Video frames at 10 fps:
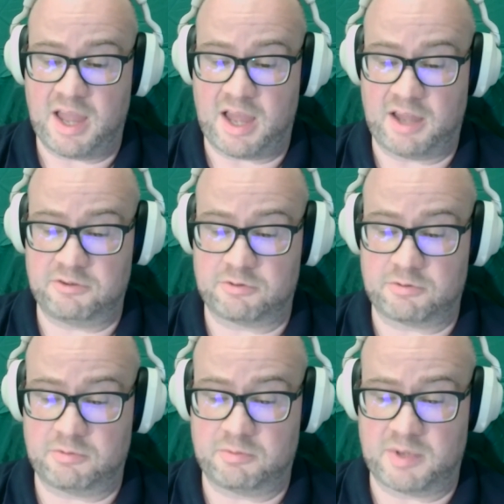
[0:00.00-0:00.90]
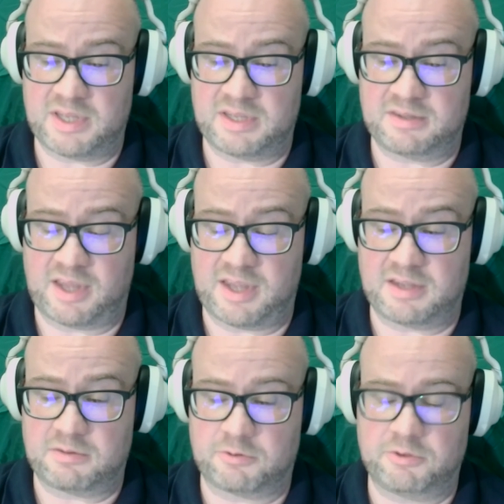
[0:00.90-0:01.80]
how do we
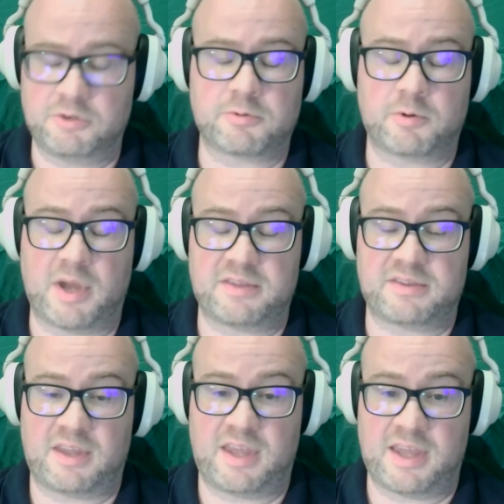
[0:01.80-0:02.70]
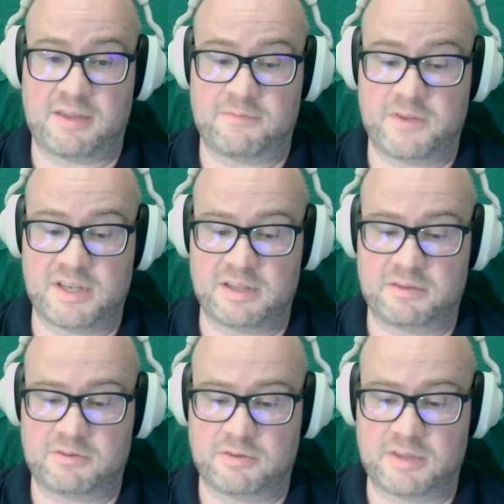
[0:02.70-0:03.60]
take their new requests and fit
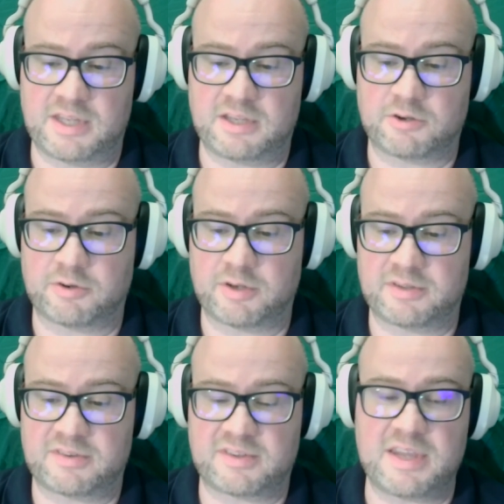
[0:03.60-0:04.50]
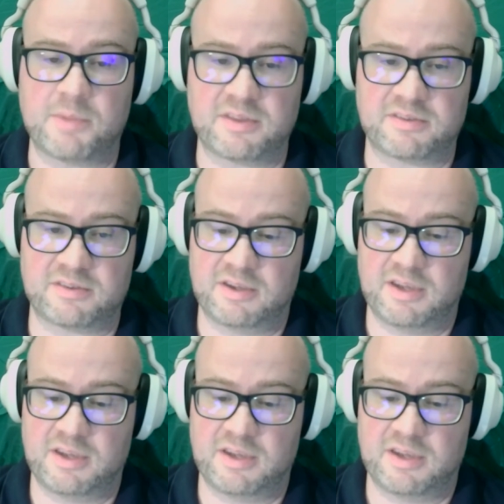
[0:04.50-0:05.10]
into the current schemas,